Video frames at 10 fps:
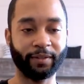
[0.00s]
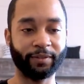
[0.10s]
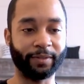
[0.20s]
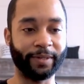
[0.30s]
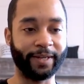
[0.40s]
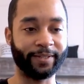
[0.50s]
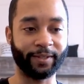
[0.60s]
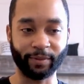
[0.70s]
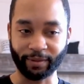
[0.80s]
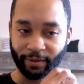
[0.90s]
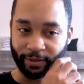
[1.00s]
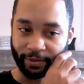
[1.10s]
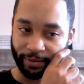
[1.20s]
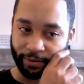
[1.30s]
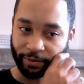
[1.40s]
So I'm going to ask it what
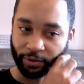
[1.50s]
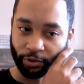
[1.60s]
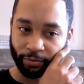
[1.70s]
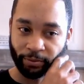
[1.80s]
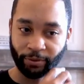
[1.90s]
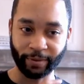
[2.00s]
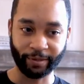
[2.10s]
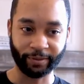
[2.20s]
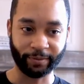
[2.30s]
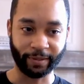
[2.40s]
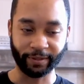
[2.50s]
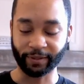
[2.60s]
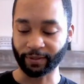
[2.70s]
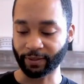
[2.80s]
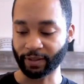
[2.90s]
the total brew duration was,
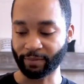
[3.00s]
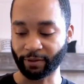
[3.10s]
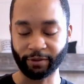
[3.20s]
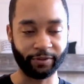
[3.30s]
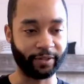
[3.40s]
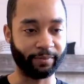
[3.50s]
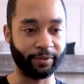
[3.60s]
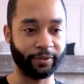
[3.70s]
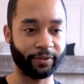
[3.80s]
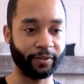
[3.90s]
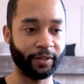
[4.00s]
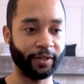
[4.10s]
sum all those numbers.